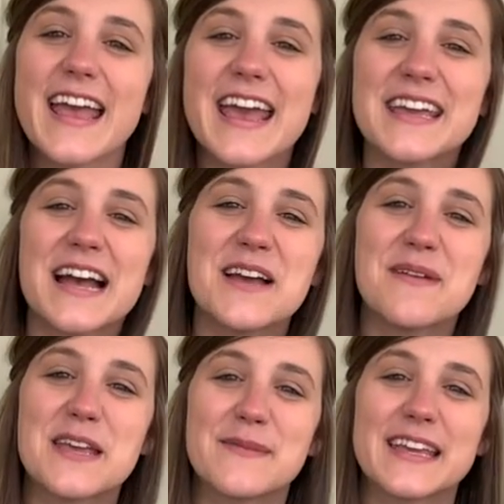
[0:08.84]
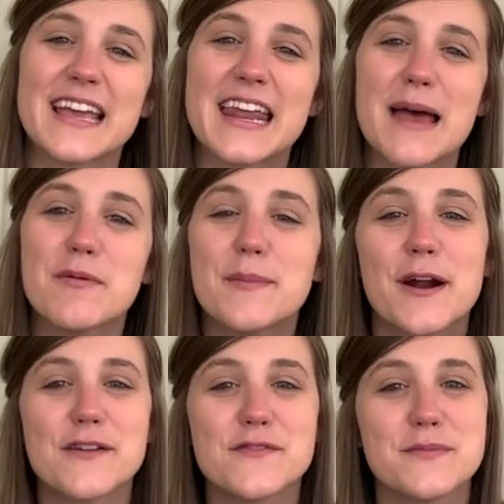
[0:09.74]
Hey, I'm Amy, and I'm a
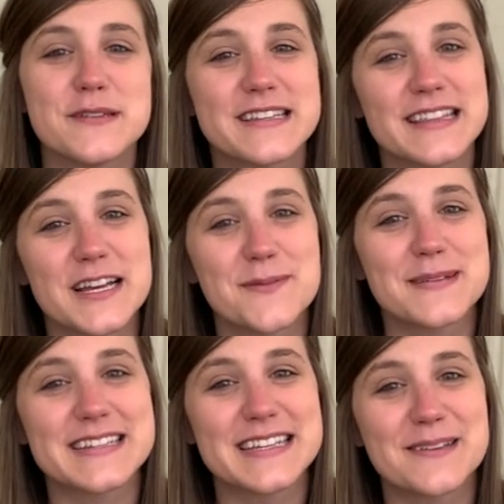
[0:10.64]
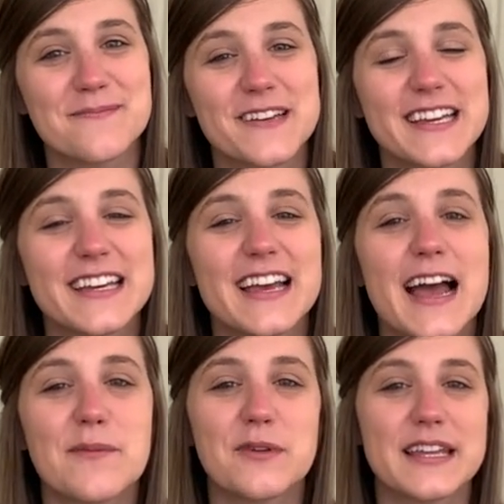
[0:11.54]
part of the music therapy team.
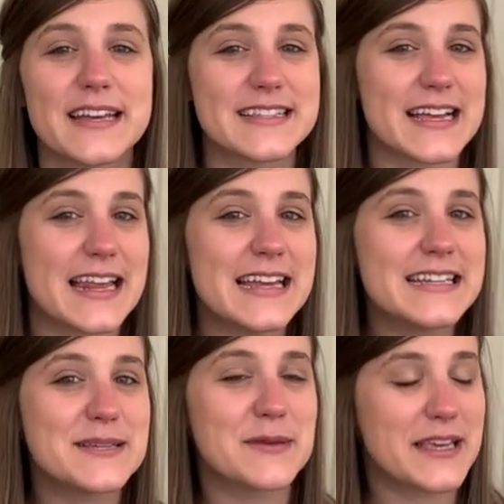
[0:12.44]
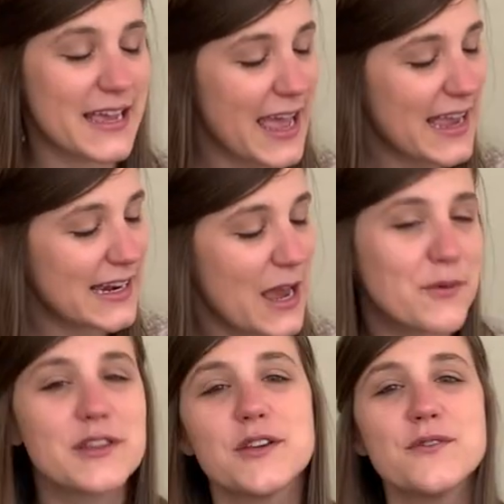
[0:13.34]
I'm really excited to be hanging out
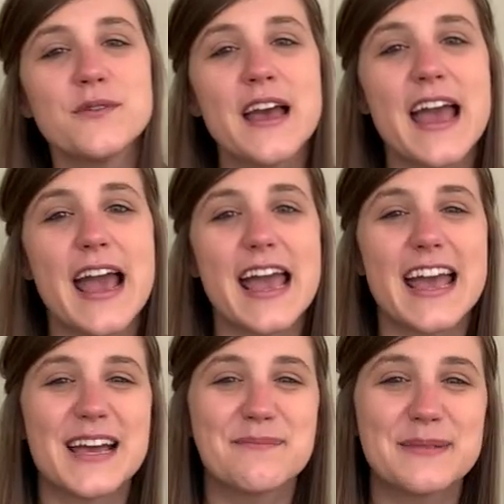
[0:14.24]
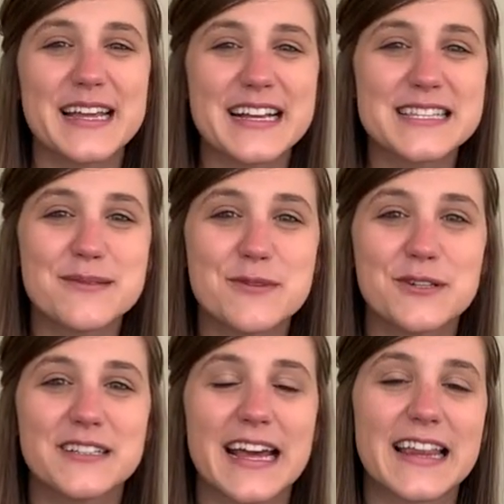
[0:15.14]
with you and playing some
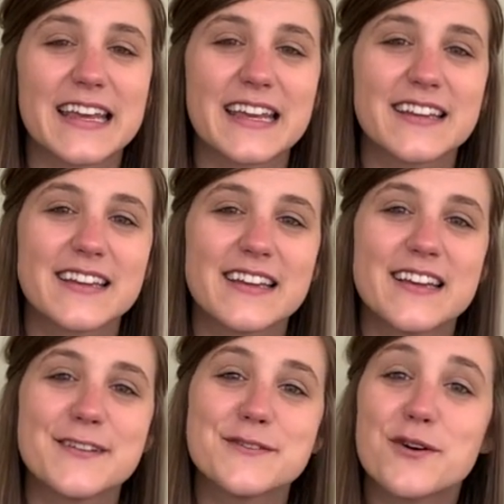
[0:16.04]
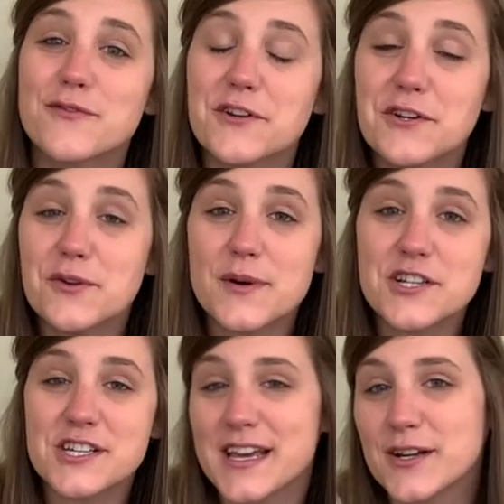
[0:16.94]
ukulele. So if you're new to
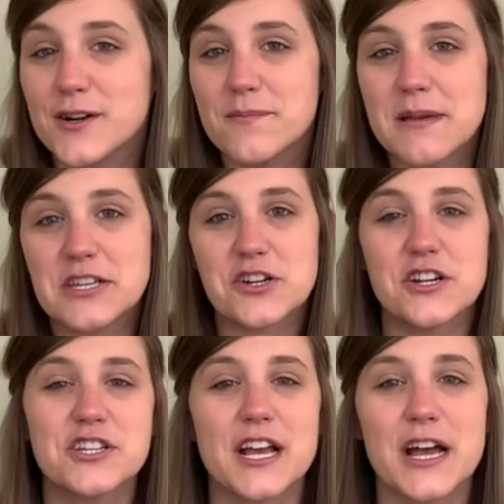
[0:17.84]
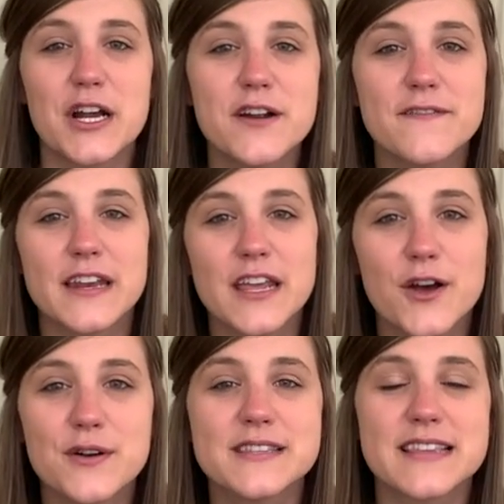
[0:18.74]
our channel, make sure to check out our
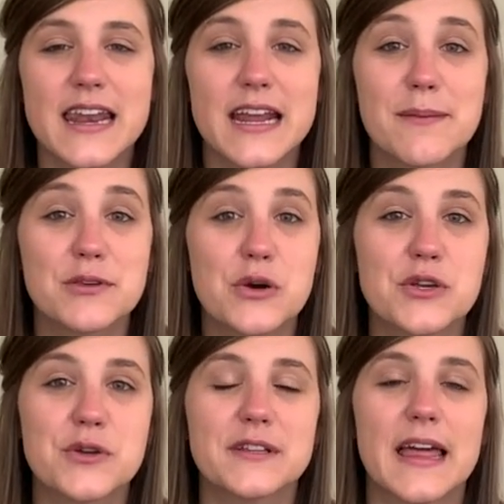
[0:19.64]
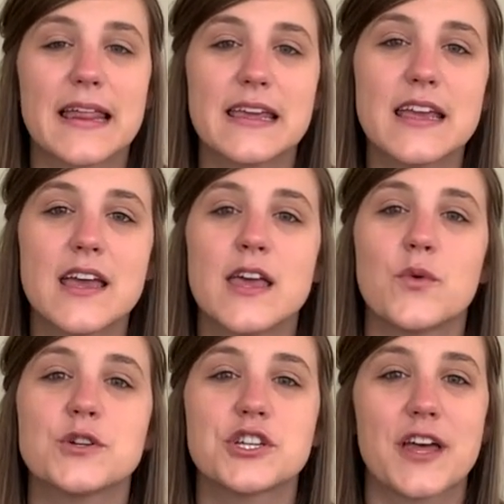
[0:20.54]
video, Setting Up Your Ukulele,
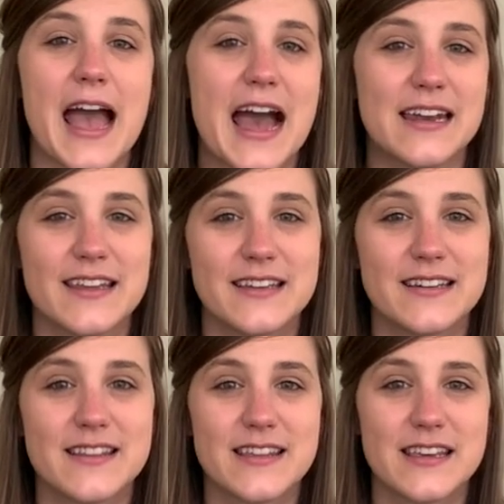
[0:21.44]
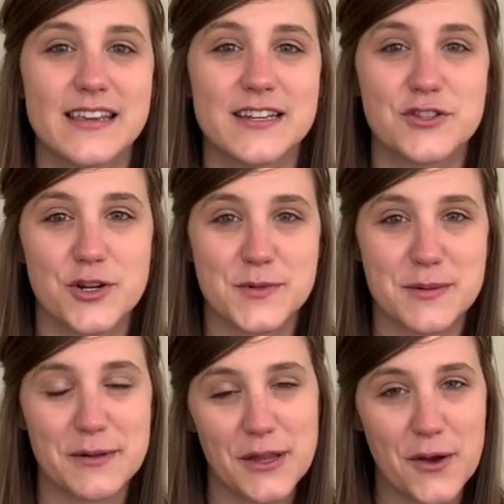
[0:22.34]
which I'll add in the
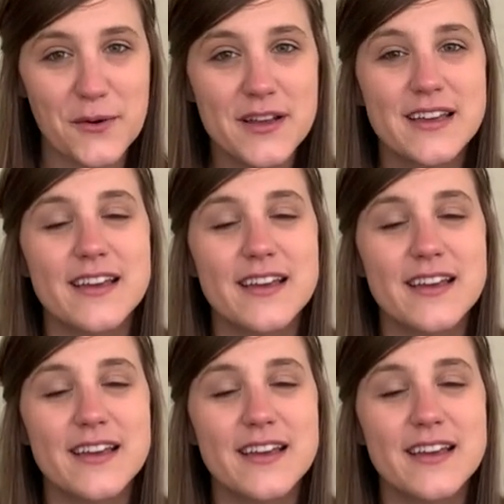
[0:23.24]
description below.